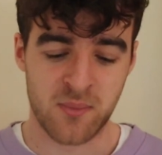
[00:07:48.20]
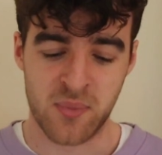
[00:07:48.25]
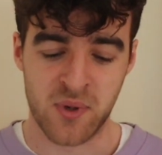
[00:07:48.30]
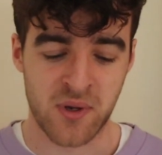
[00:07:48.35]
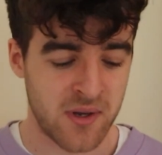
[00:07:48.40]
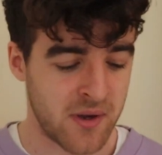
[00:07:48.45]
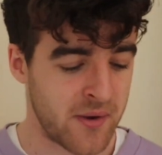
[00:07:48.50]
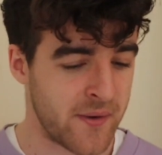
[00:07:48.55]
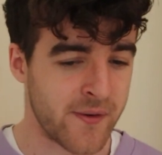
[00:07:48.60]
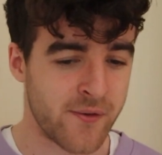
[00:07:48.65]

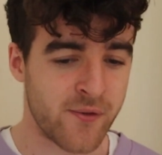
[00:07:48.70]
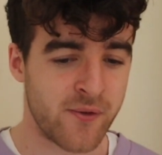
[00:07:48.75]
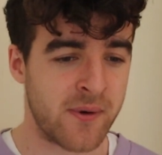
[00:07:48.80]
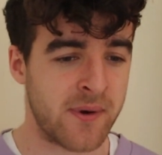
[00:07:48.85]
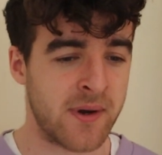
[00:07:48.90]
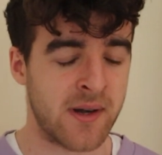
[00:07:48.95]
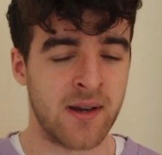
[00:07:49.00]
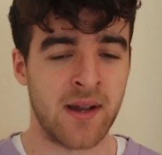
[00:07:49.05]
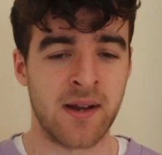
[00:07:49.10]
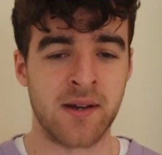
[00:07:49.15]
But going
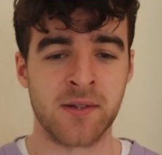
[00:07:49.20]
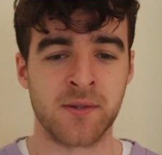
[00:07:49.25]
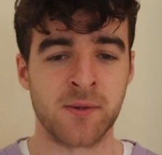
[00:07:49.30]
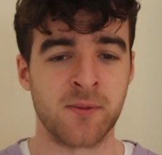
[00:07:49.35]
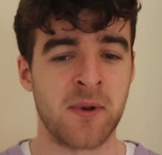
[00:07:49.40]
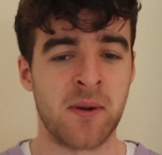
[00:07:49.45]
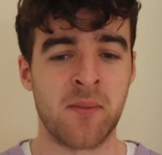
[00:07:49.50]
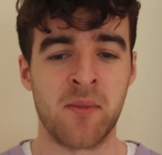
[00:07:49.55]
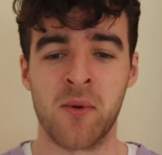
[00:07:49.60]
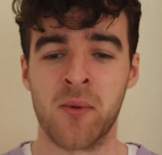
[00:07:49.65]
forward, let us
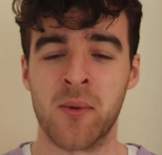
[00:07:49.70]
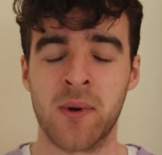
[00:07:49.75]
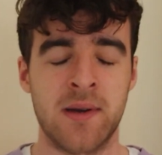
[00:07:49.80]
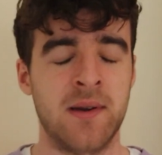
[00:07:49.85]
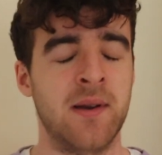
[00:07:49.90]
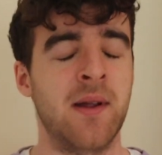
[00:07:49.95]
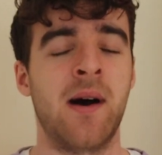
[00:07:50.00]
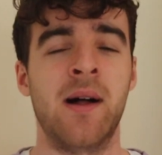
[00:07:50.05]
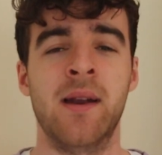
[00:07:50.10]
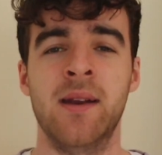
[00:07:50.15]
remember we're
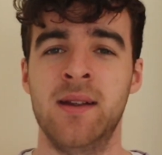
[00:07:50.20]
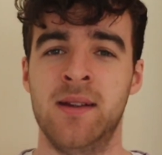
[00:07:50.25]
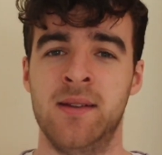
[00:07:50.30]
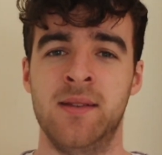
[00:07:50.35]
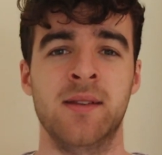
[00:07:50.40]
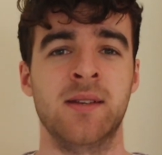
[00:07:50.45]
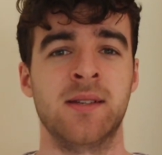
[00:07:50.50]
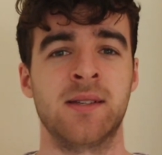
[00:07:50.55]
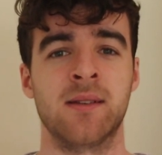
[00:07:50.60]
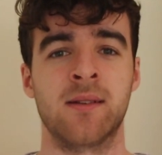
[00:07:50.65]
not
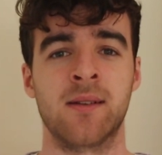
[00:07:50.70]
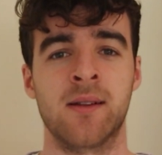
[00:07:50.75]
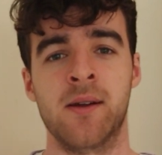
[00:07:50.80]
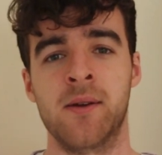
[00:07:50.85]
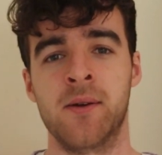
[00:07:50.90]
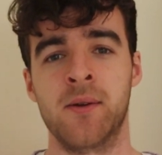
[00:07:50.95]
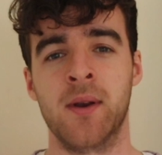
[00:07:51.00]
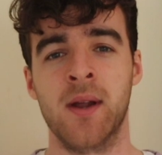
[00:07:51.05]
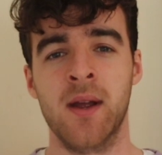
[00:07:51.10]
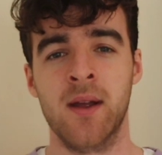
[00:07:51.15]
in this
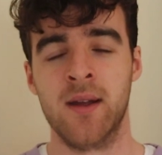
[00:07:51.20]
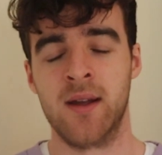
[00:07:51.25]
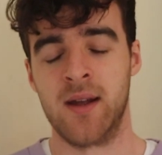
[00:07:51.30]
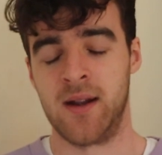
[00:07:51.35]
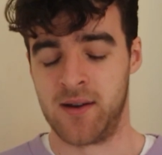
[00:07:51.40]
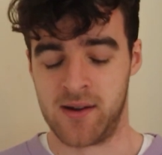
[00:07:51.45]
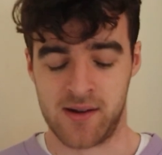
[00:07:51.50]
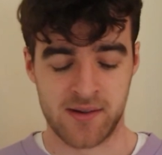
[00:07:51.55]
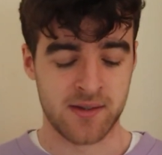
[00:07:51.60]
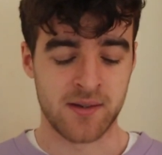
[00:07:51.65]
alone.
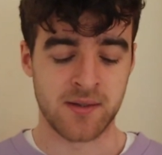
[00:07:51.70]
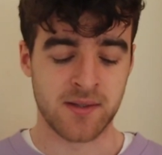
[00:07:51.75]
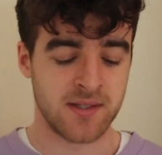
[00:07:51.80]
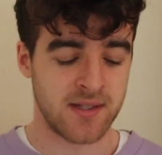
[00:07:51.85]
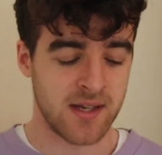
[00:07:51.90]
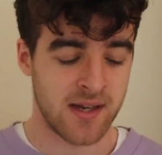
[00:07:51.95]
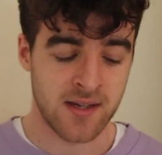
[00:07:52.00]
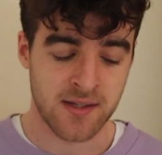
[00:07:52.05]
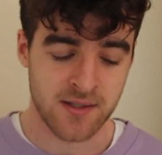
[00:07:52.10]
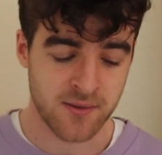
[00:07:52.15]
And on those
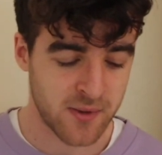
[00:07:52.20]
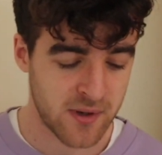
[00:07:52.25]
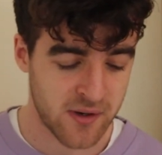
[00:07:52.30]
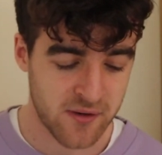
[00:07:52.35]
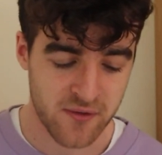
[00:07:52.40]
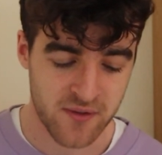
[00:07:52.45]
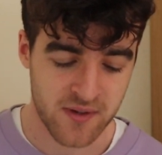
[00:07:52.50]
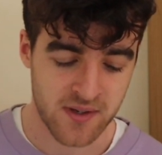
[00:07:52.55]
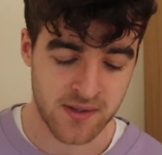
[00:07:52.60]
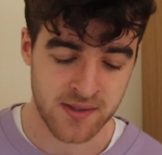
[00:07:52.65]
days where
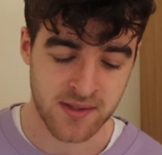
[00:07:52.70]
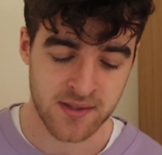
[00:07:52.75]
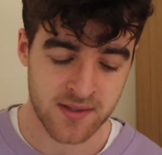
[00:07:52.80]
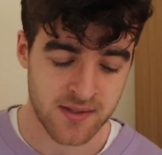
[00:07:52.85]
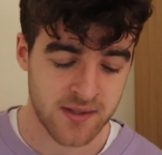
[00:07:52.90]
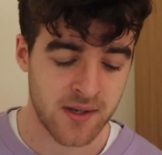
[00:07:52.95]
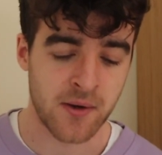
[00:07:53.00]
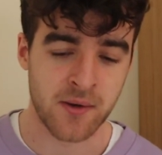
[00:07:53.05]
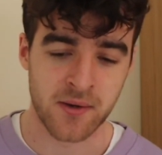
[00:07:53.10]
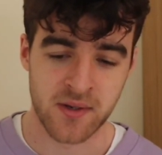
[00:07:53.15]
it feels
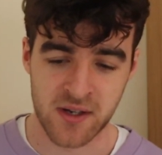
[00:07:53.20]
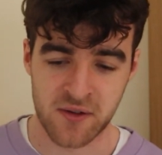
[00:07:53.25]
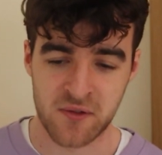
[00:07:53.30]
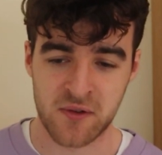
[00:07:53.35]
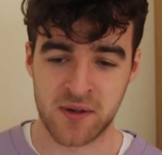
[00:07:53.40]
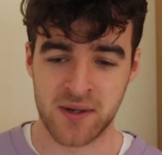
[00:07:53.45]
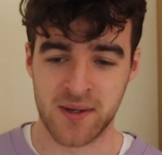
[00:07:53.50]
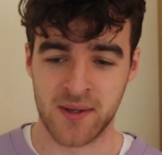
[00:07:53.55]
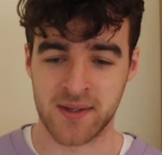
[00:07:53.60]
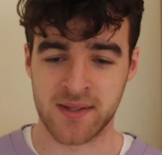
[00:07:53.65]
so
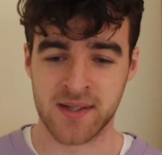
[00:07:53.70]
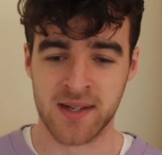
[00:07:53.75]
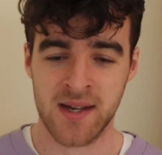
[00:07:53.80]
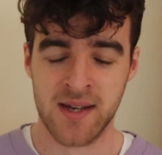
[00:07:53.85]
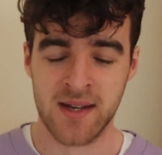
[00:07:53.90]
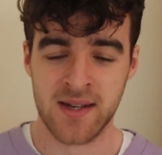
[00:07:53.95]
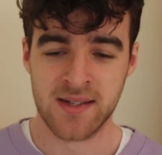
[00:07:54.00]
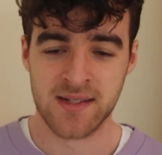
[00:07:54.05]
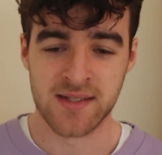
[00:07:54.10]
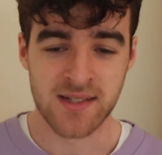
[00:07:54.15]
difficult
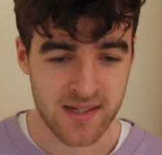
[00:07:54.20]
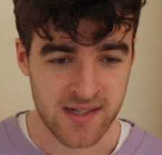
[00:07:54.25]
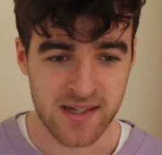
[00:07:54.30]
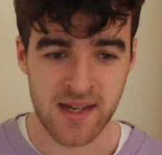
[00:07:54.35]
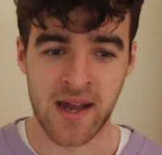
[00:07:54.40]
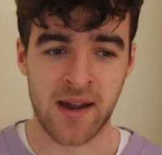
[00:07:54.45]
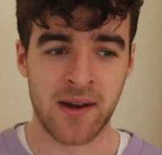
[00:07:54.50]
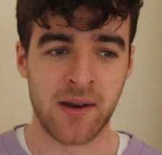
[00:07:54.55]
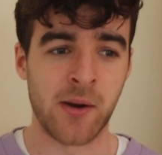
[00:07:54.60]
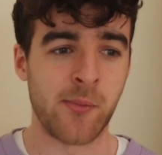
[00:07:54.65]
to
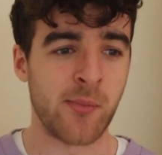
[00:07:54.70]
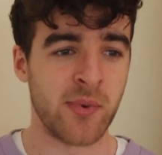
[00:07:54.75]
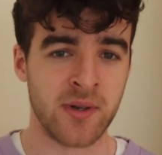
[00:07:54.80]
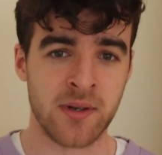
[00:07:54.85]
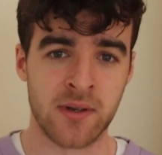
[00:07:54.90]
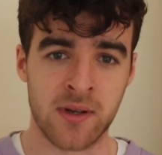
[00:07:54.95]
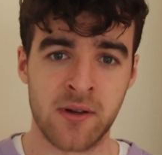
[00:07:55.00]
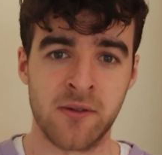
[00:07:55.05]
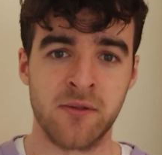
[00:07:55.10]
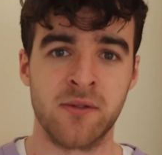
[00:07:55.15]
get up
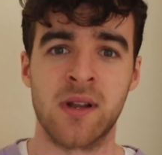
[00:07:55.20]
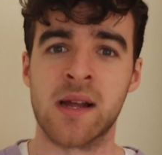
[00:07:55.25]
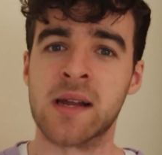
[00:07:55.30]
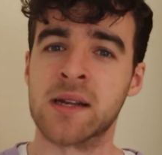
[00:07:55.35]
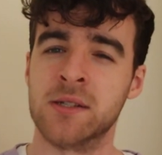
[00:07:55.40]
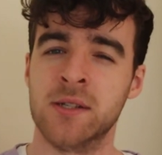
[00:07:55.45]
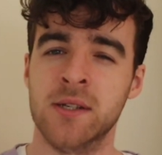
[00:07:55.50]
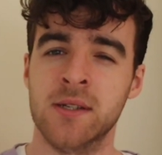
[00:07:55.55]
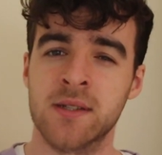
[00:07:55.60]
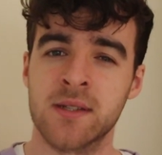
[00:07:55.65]
and love
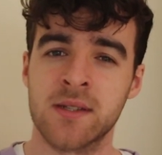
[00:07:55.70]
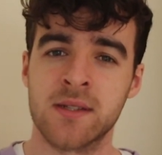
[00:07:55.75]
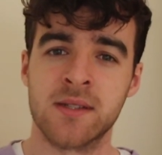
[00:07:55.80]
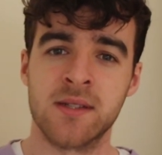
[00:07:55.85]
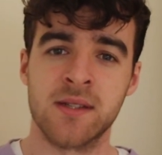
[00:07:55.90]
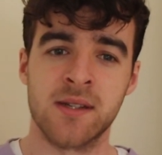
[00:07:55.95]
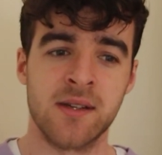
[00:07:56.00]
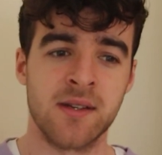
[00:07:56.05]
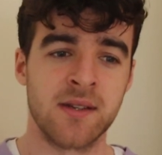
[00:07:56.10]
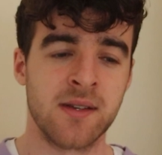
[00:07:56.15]
like Jesus
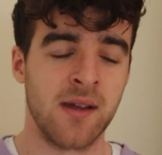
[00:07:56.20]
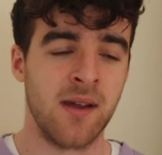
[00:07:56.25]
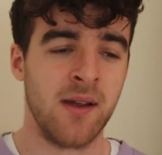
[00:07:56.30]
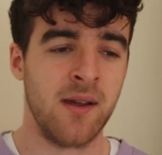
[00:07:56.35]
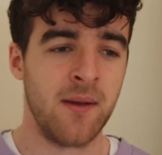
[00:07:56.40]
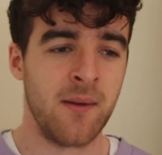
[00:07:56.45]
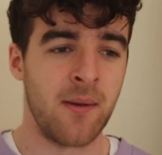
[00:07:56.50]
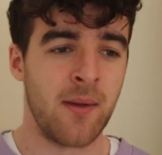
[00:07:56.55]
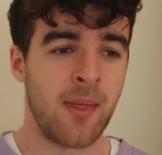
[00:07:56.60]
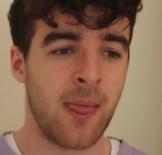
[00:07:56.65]
did,
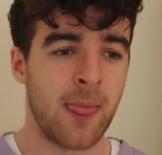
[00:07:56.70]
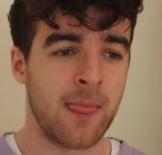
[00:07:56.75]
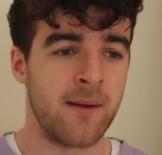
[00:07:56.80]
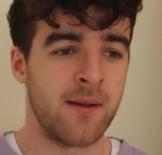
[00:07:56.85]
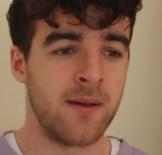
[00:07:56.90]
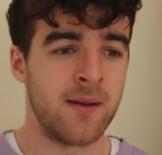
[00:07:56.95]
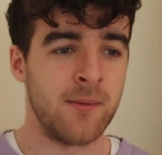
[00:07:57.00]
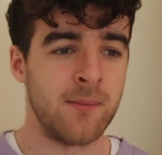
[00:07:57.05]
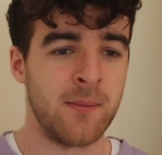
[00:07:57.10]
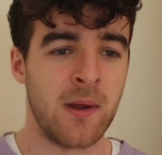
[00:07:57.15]

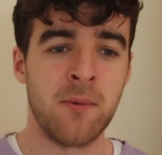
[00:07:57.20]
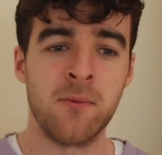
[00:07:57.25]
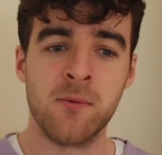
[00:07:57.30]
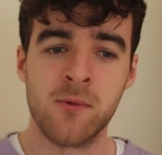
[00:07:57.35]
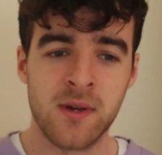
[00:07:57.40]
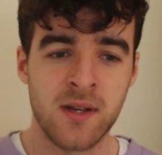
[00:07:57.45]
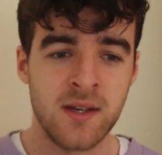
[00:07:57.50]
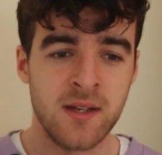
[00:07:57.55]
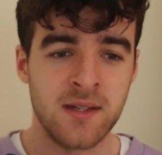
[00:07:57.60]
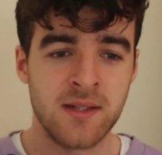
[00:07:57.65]
maybe
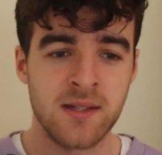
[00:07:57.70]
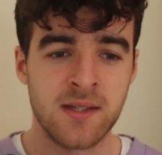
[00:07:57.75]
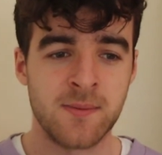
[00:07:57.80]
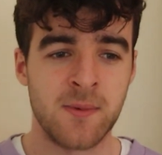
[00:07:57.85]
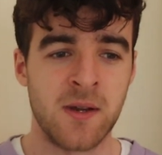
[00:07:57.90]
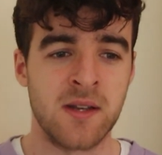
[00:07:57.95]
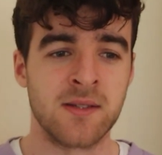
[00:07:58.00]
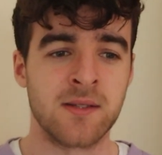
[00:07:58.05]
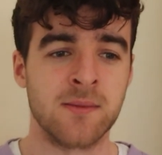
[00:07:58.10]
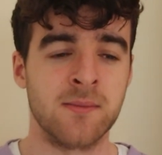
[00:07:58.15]
we need to
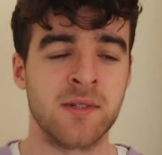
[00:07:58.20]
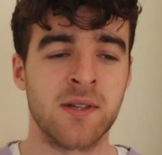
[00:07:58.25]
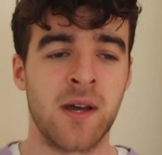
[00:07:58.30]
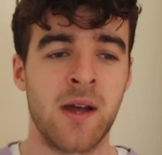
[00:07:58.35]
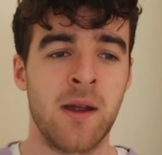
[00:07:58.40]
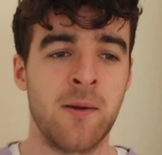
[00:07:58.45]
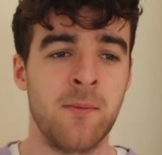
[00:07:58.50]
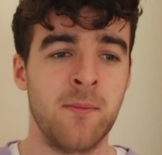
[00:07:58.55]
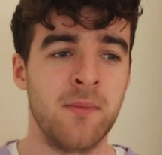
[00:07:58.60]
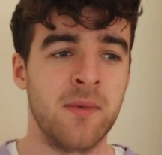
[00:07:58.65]
spend some
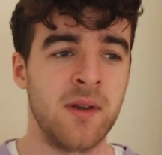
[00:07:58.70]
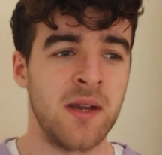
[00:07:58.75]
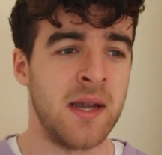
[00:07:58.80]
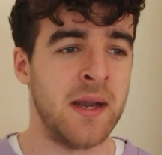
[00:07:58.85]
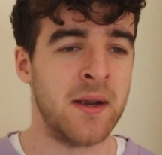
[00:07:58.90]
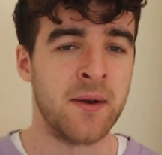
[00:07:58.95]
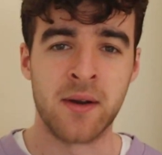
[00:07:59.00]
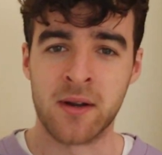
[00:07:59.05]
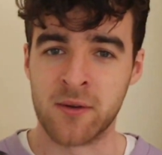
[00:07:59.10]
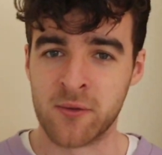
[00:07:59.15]
time
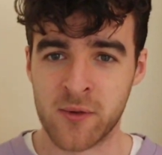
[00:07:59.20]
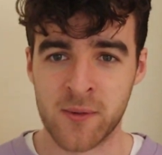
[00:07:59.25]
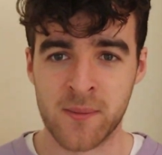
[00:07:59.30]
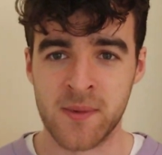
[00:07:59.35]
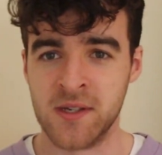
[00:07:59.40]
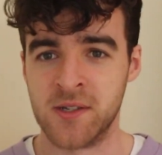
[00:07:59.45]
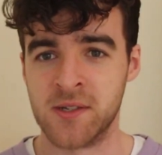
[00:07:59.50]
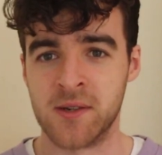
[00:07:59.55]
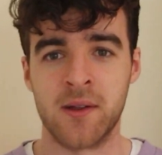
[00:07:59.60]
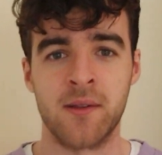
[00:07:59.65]
hearing from
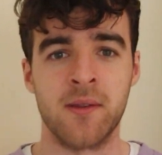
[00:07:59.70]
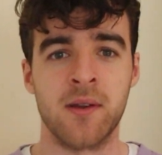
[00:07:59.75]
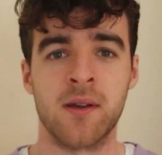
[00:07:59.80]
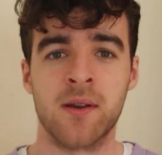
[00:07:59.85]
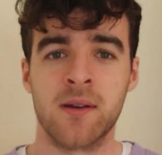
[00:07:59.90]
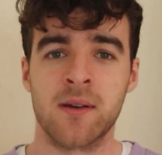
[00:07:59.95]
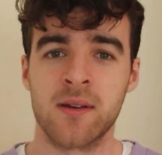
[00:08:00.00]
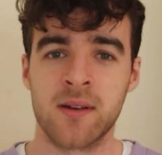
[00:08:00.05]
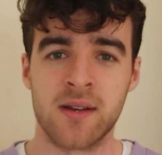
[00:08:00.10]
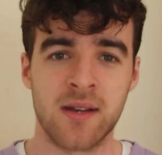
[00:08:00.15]
each other,
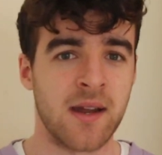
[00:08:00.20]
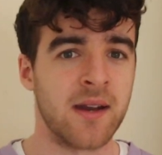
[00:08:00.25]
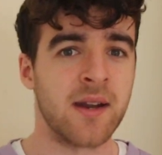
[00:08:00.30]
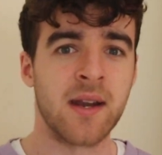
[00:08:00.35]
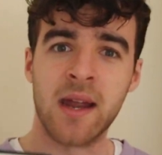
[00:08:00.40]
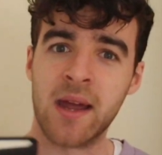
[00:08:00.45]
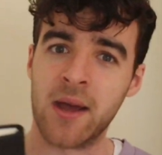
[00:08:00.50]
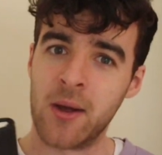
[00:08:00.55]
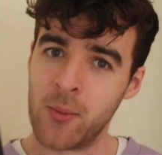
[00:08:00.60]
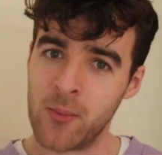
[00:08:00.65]

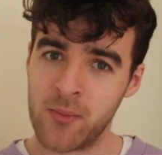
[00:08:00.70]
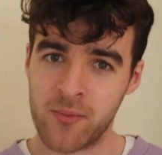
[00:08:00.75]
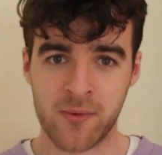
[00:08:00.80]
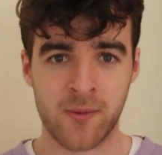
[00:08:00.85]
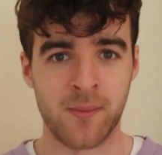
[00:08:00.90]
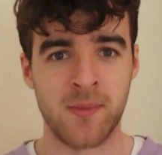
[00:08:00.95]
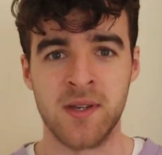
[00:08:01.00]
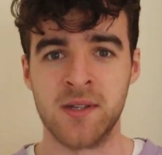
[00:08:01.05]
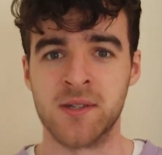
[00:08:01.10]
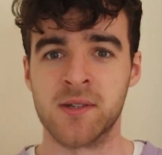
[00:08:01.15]
getting help from